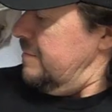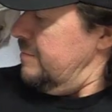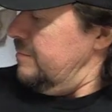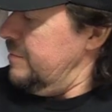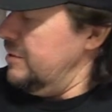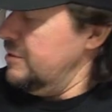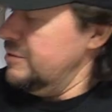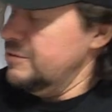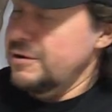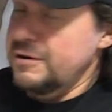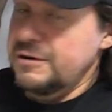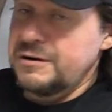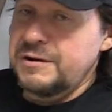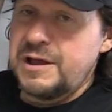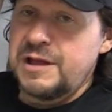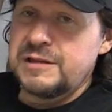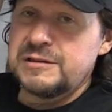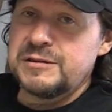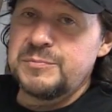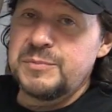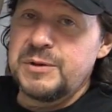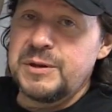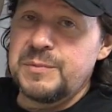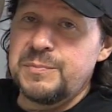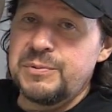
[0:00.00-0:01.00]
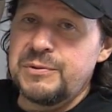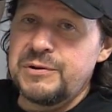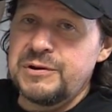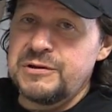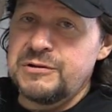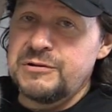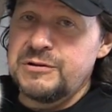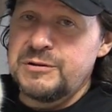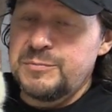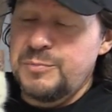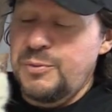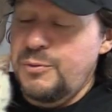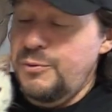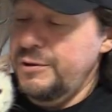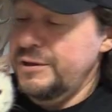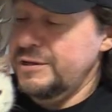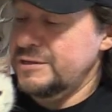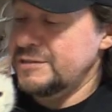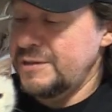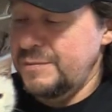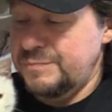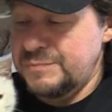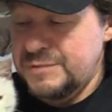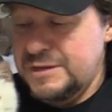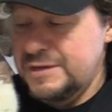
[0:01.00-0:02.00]
He's turned out to be a pretty good boy,
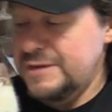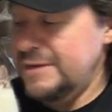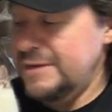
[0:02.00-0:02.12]
except he